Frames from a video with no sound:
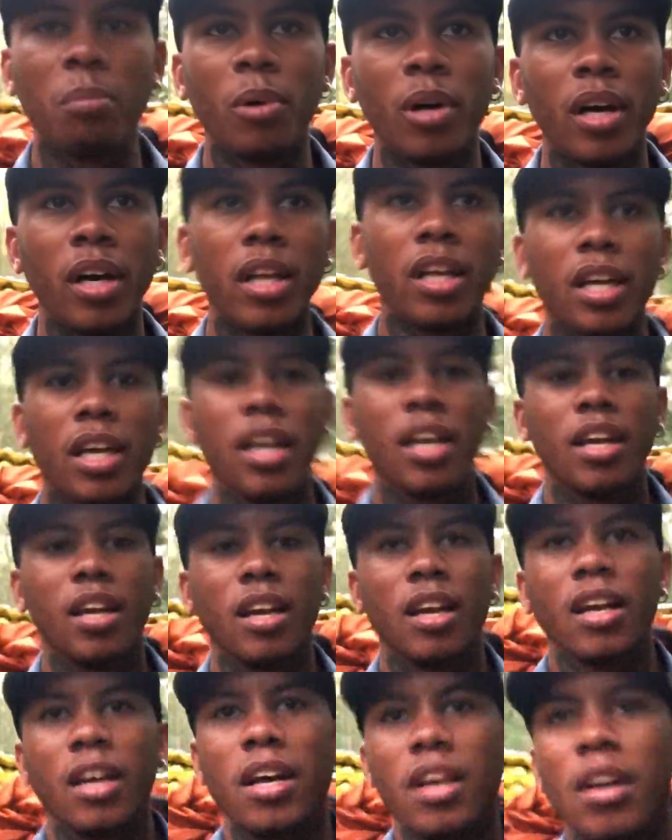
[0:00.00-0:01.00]
but
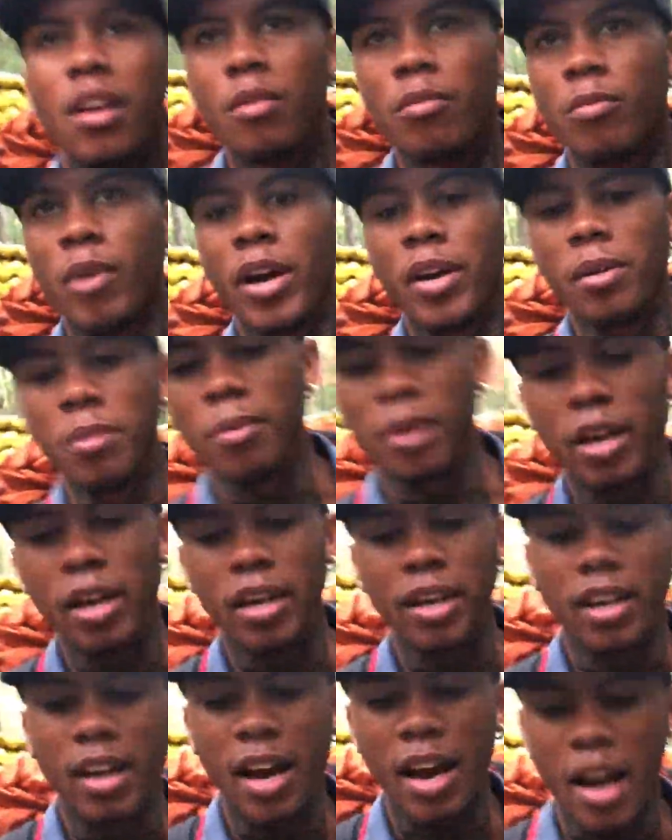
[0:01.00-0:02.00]
right
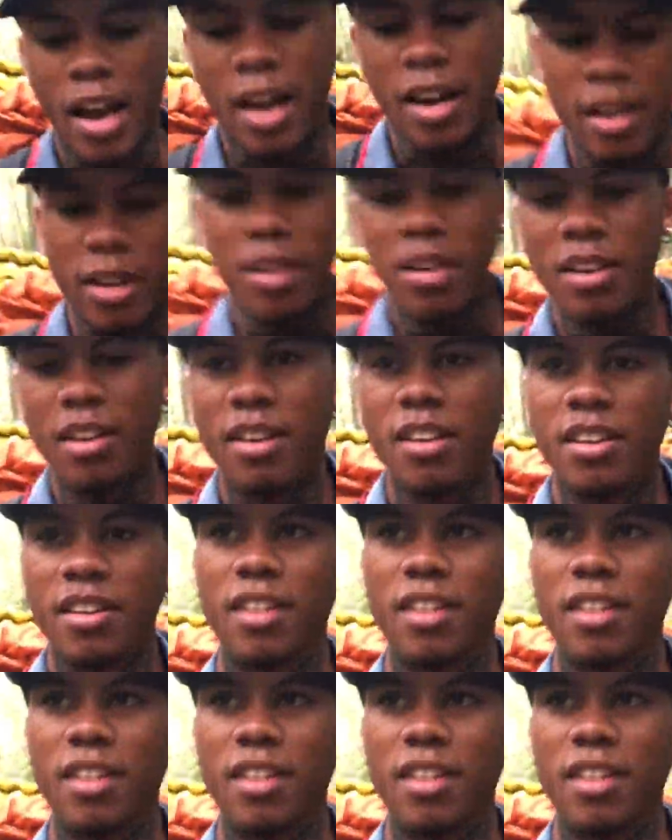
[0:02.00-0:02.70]
away I